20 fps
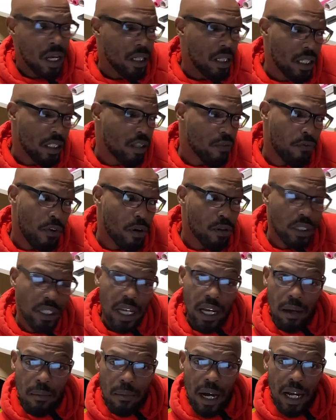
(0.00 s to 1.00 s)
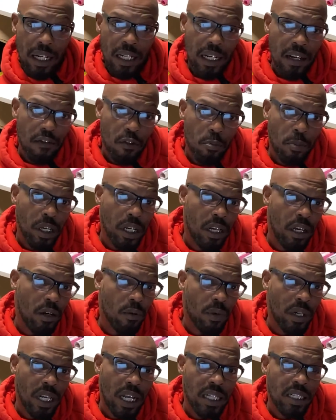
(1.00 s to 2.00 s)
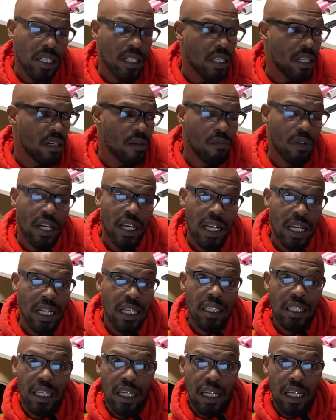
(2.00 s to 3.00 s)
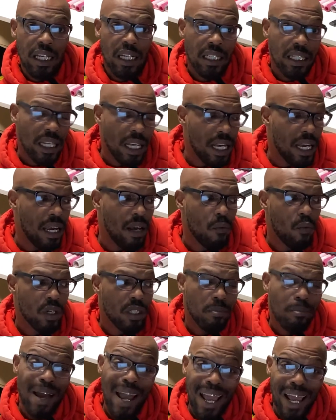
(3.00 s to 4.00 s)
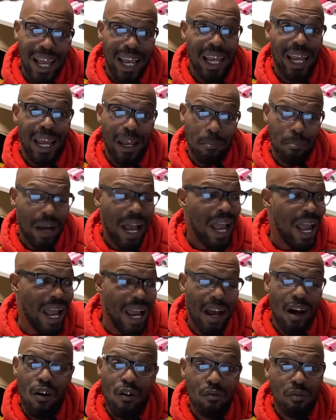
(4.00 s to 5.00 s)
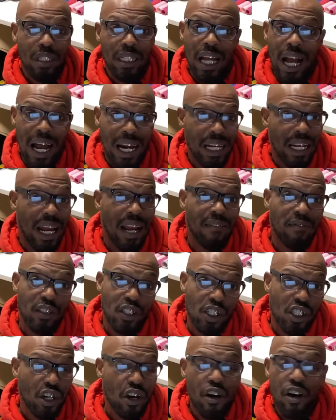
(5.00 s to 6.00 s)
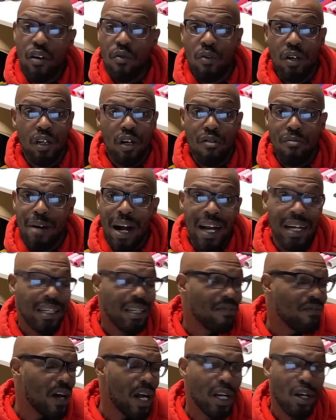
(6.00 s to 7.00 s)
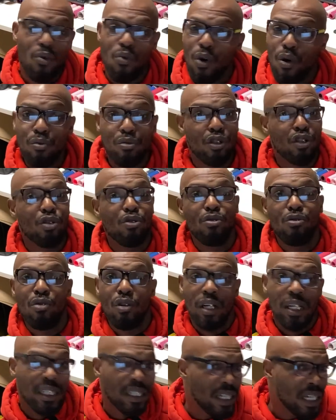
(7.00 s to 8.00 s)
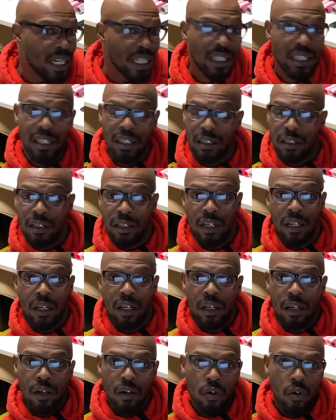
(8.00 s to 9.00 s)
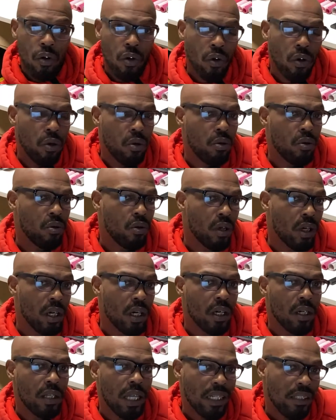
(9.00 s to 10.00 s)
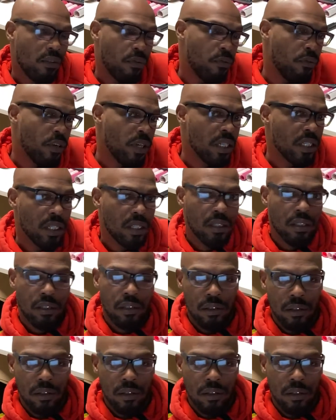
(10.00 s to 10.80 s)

This is the first time I've never been in a relationship with anything that was mine and mine only. I didn't have to share it with nobody if I didn't want to or nothing. Whew, that's a feeling.